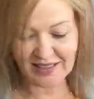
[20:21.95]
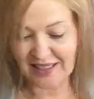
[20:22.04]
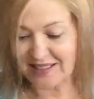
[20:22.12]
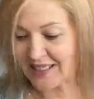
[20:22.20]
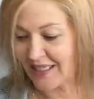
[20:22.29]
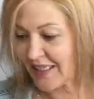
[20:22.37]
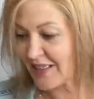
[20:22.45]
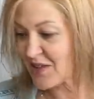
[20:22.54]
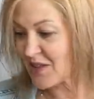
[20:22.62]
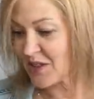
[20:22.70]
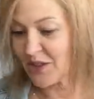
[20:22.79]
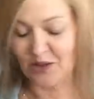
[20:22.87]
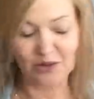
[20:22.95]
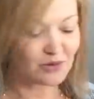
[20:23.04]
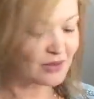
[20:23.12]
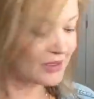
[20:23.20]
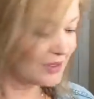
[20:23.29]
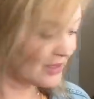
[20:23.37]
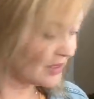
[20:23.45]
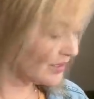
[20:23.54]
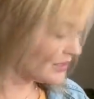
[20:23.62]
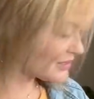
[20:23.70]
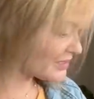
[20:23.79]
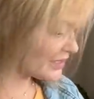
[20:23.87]
let's get into
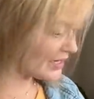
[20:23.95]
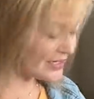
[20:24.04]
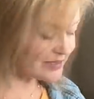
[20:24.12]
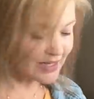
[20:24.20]
today's